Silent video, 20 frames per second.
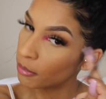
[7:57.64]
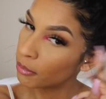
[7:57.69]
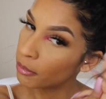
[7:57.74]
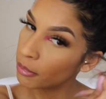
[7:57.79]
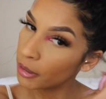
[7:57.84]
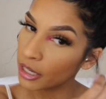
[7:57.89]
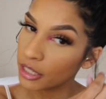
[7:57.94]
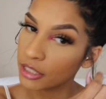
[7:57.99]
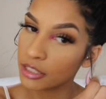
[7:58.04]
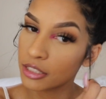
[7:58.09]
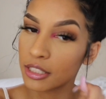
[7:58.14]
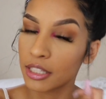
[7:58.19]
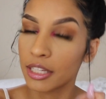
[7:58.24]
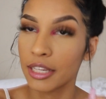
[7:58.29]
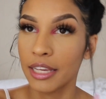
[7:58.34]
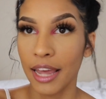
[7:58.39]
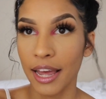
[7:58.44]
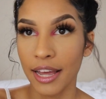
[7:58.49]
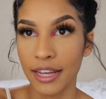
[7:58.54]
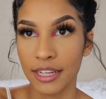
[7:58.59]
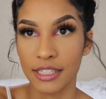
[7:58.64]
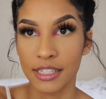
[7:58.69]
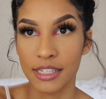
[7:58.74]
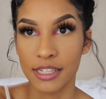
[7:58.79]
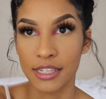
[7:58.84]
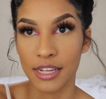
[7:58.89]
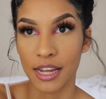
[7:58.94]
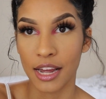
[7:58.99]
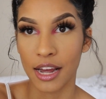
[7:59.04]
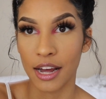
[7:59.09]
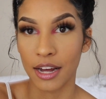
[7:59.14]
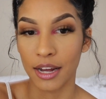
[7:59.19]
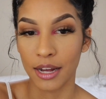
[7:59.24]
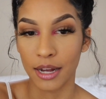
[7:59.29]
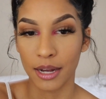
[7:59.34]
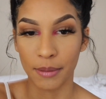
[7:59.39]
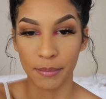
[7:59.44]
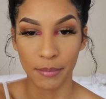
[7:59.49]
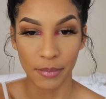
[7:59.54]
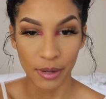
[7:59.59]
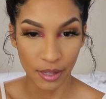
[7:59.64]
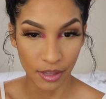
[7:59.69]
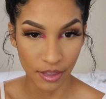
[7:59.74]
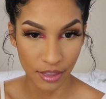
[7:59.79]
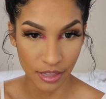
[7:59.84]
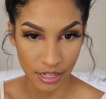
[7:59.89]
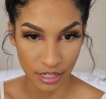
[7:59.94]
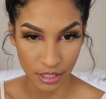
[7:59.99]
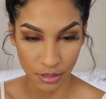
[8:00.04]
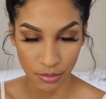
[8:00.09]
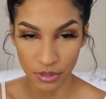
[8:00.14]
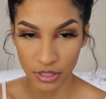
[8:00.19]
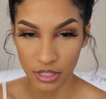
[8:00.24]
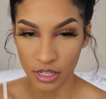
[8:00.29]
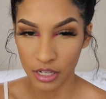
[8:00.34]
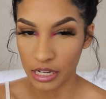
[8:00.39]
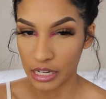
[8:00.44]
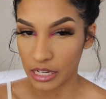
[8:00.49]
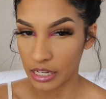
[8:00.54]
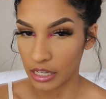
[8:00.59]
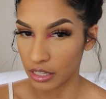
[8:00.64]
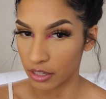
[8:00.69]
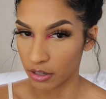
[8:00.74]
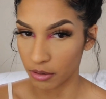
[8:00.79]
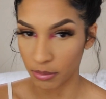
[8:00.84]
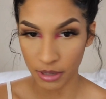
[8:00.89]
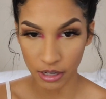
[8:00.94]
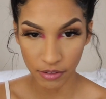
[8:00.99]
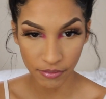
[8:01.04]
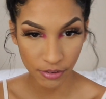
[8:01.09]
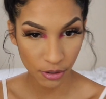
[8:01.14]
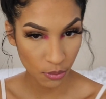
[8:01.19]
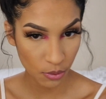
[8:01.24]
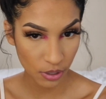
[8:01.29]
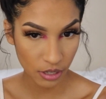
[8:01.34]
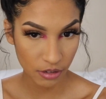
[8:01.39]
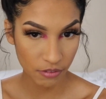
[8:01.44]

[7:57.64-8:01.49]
But yes, this was like a little bit of a quick